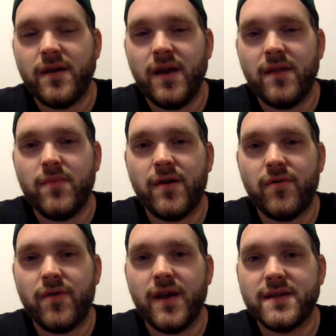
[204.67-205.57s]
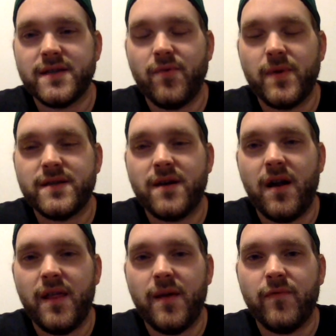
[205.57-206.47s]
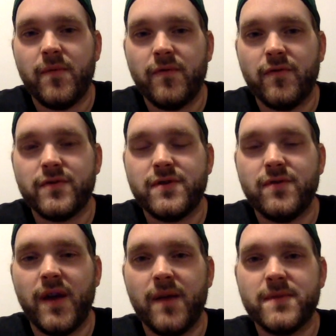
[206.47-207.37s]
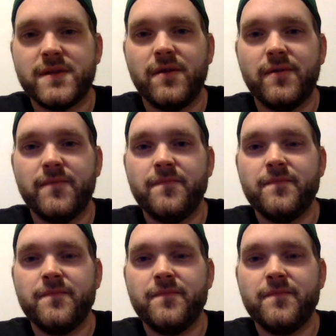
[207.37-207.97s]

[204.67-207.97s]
and better things than what we saw out of them from the first two games. So